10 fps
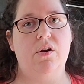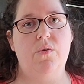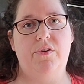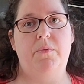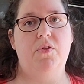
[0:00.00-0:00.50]

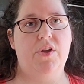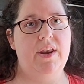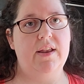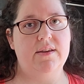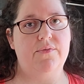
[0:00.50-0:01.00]
going to be
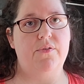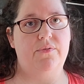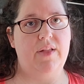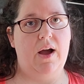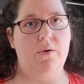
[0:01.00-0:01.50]
looking at different
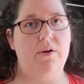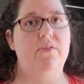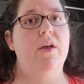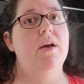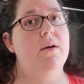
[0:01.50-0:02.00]
flours